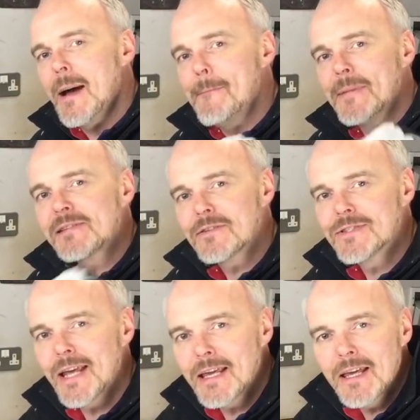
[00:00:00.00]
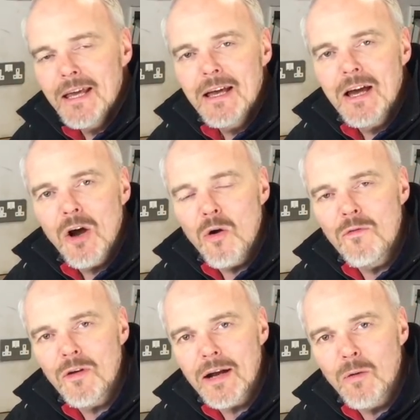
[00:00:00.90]
Mr. TIG
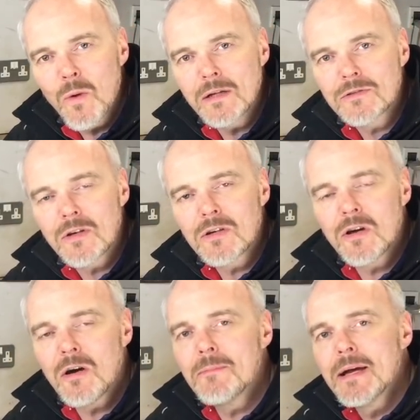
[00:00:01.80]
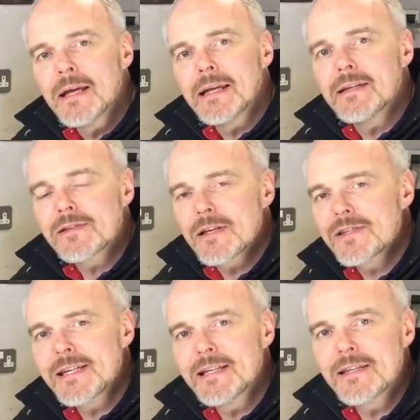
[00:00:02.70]
over at weld.com. He does a
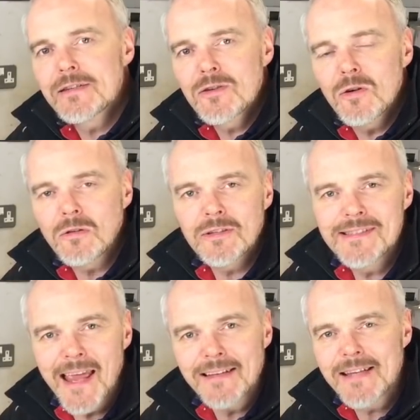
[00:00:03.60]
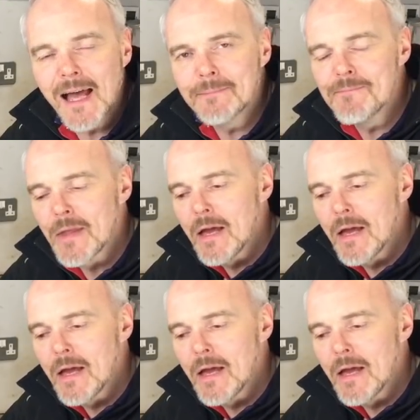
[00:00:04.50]
series called TIG Time,